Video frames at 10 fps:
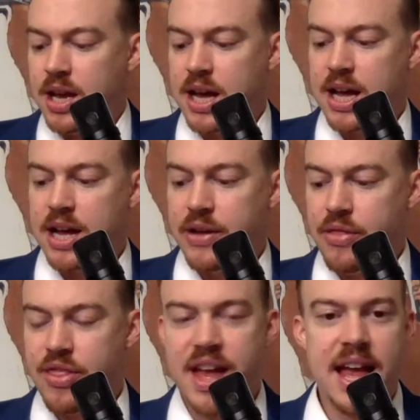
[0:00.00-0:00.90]

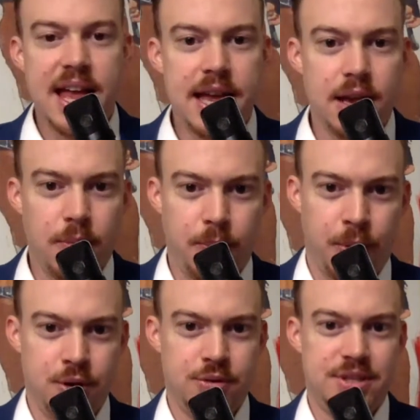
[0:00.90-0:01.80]
They
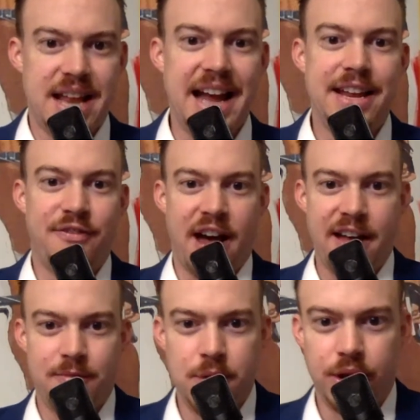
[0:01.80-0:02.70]
produced
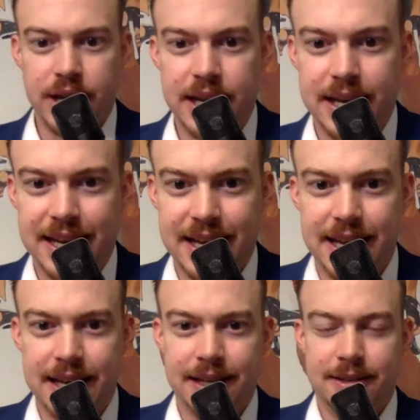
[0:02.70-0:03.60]
$95 million
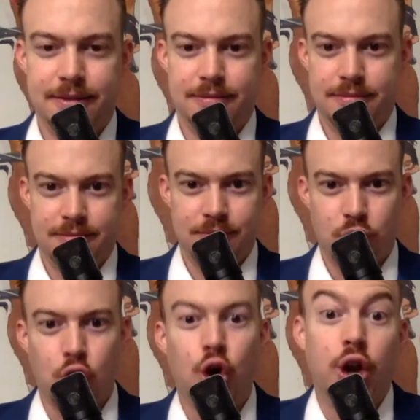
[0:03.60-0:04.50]
in
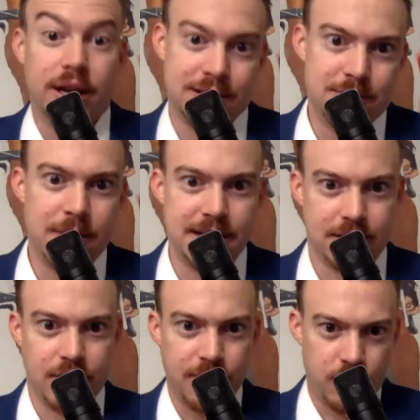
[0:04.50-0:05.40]
earnings,
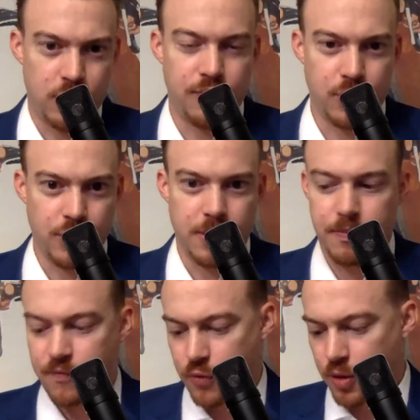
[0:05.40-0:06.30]
basically for the
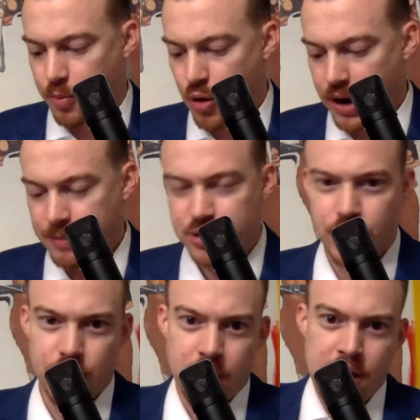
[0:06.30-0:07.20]
program. So
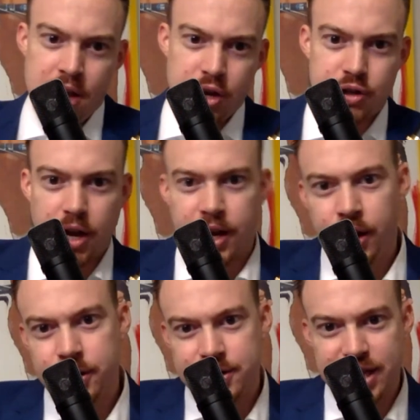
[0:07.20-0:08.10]
you're talking
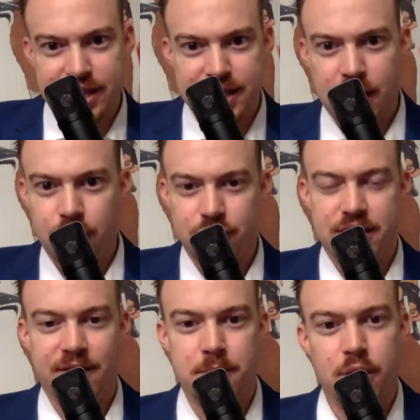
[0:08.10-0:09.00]
160,
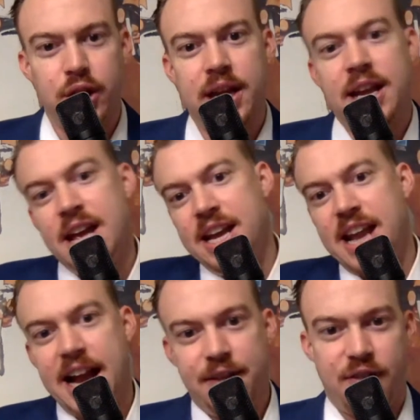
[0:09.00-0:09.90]
170 million,
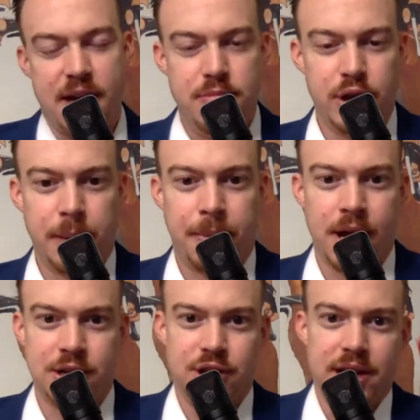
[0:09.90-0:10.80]
95 million
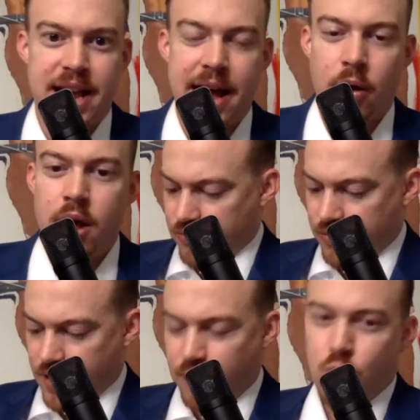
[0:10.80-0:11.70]
production. Now,
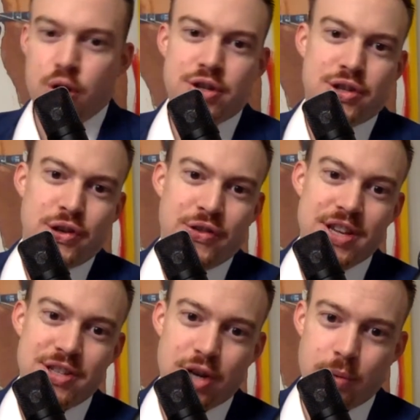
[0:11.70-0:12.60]
of course,
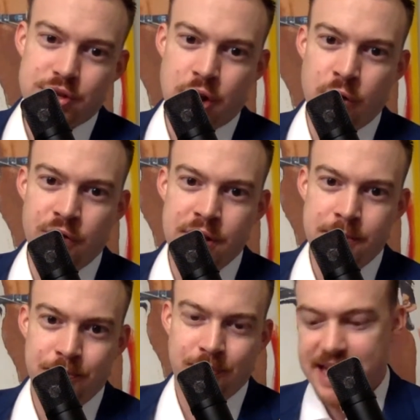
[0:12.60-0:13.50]
this year was
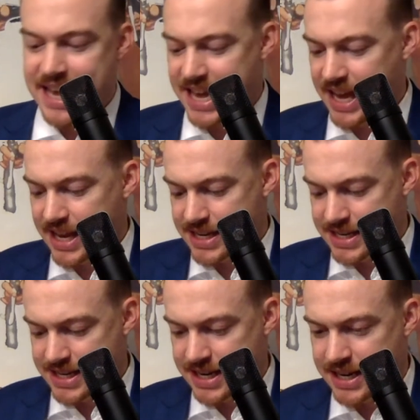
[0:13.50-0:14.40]
COVID,
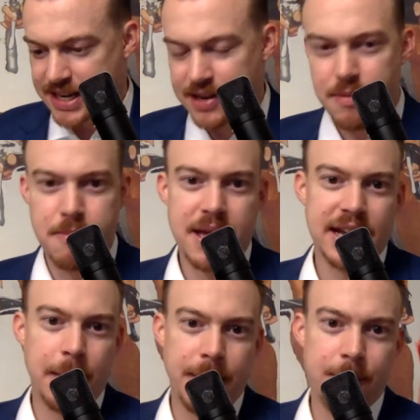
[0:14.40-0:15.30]
and
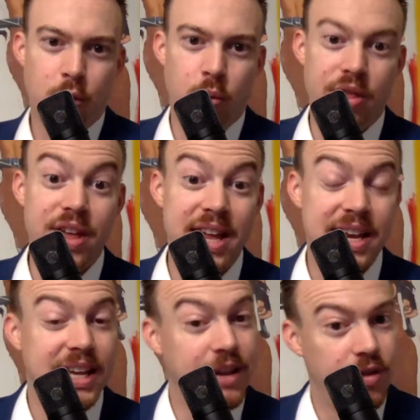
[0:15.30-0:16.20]
many people
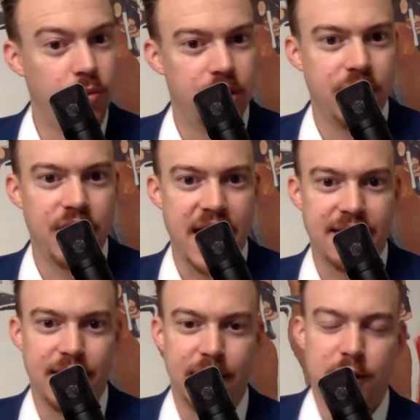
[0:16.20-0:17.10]
even within the
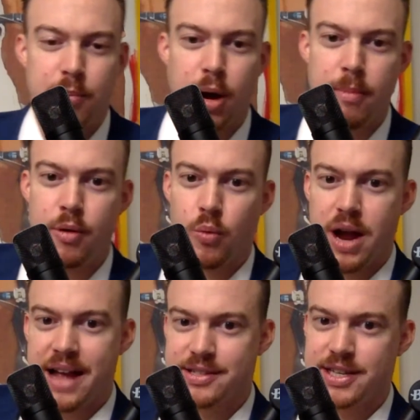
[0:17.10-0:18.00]
athletic department were
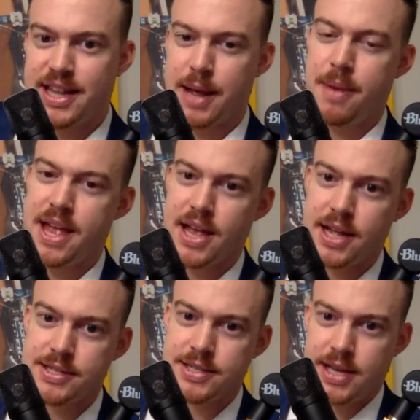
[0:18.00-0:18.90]
asked to take pay
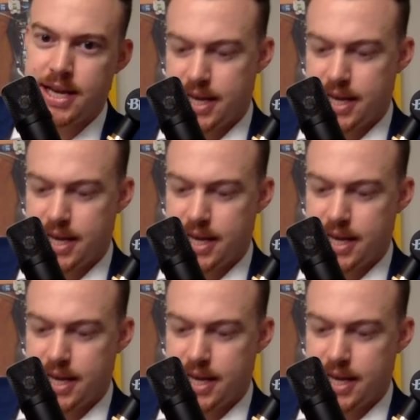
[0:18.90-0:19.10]
cuts.